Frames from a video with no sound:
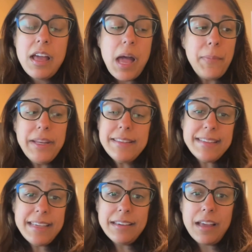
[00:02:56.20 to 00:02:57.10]
I'm gonna
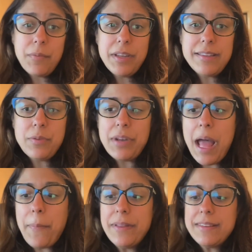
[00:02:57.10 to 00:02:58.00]
see what
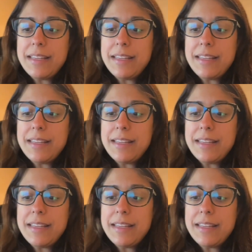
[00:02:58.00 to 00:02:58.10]
happens.